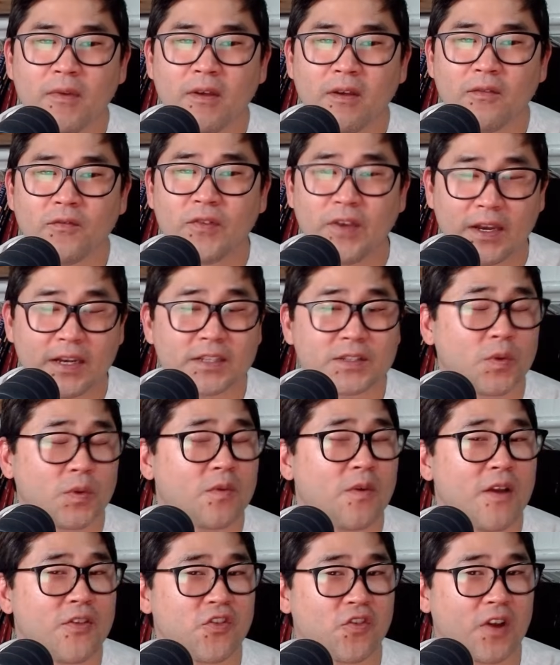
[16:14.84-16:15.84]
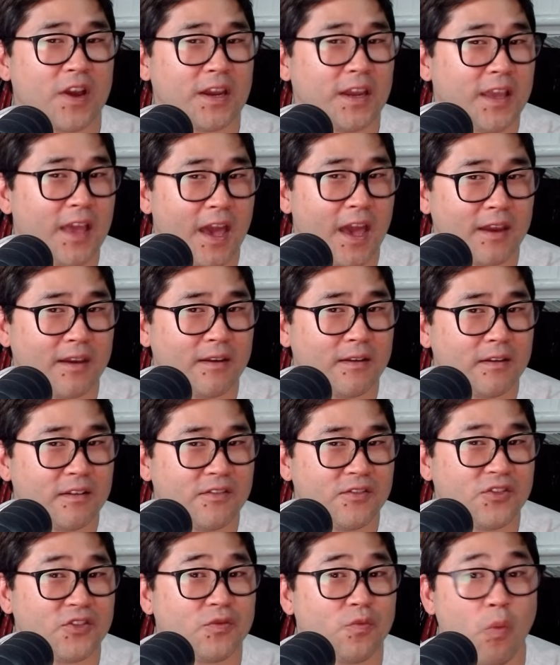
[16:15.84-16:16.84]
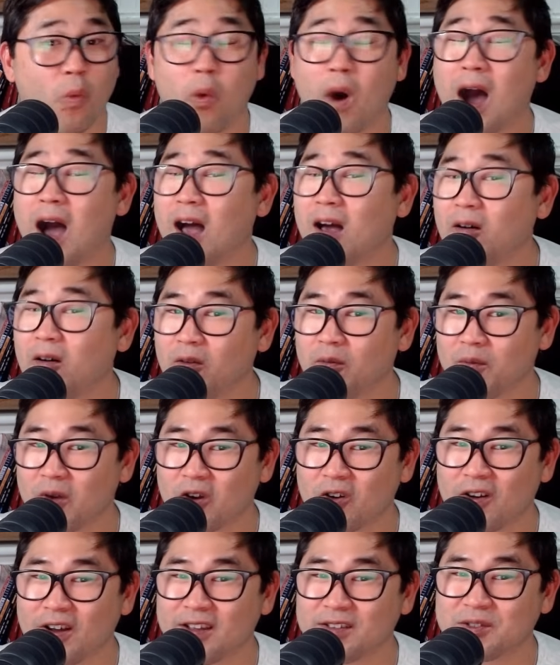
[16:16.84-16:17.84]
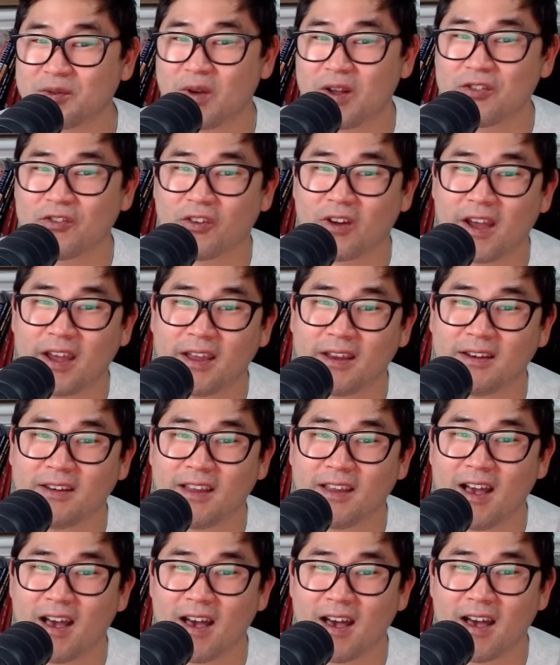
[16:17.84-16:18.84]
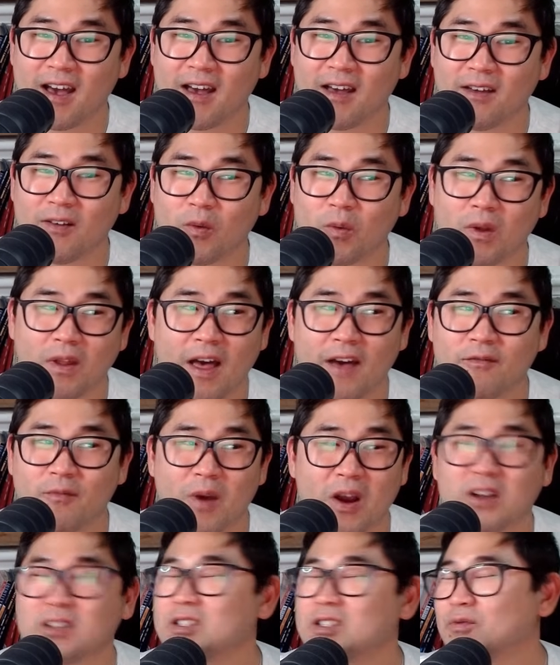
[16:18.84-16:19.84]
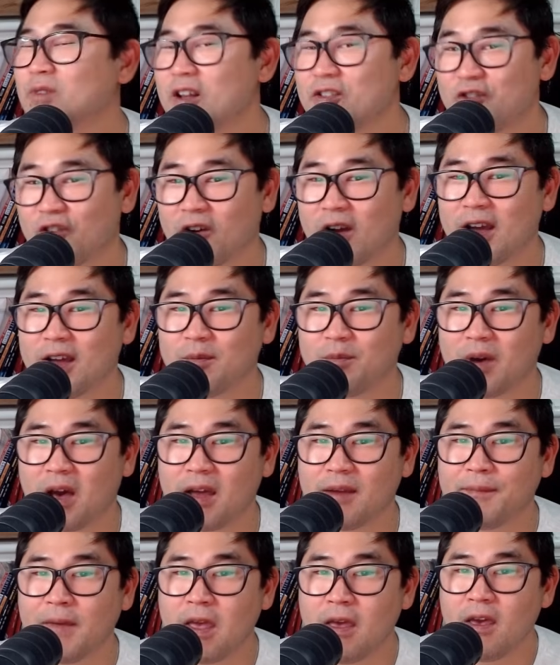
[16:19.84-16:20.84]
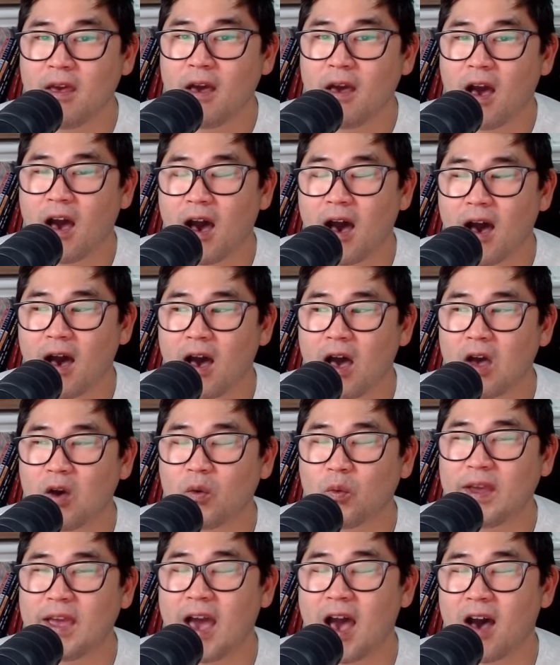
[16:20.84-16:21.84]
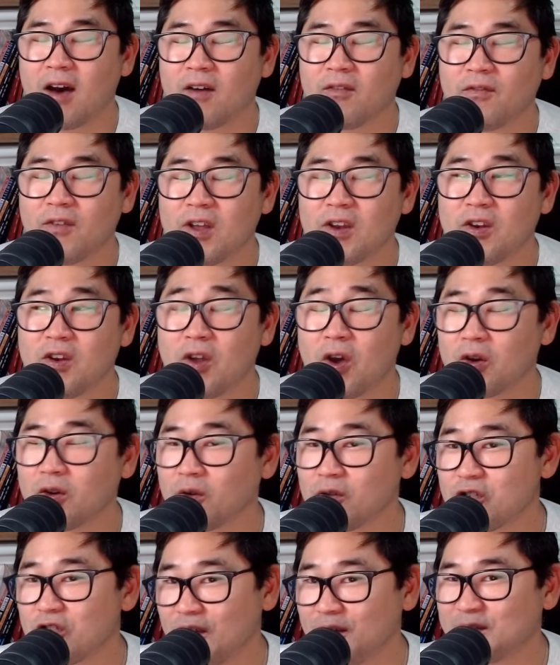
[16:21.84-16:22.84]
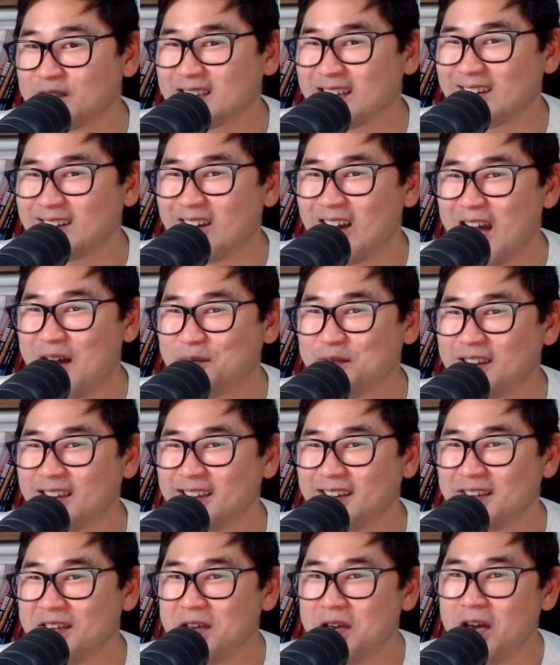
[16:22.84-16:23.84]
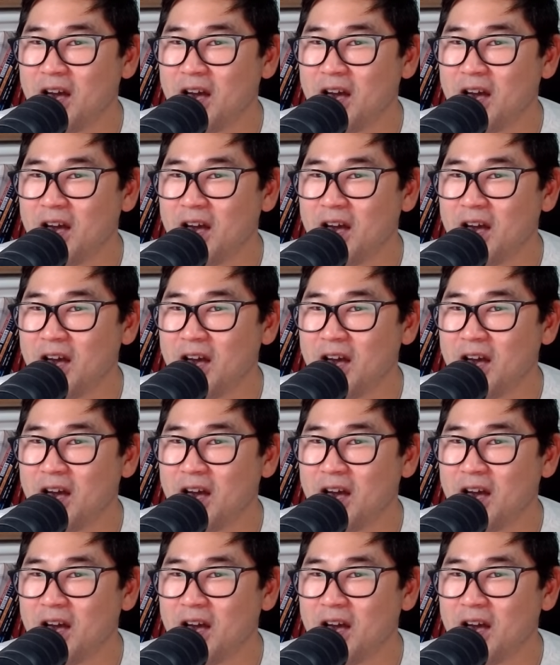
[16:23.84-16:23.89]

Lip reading: Venus will retrograde again while Mercury is retrograde. We'll have Mars retrograde, but we have nodal shifts that are happening.